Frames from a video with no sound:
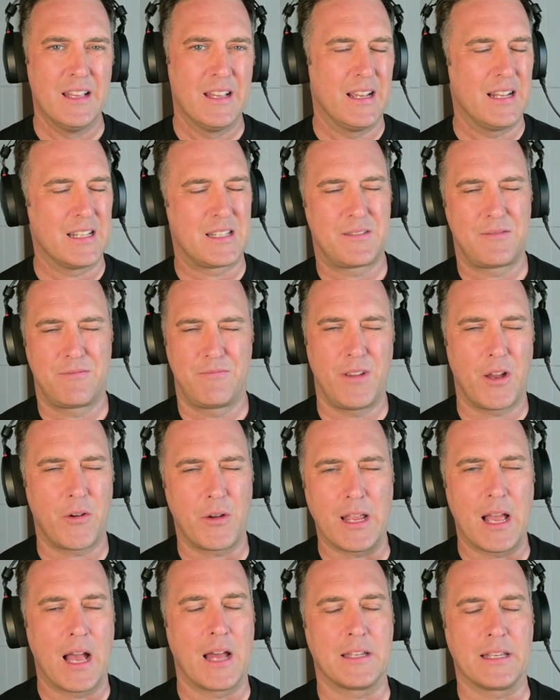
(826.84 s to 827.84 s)
it's
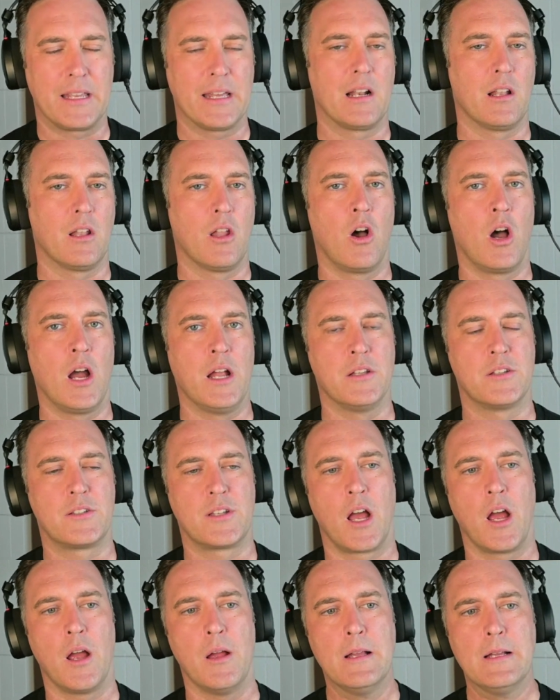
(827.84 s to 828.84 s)
very hard to get a line. So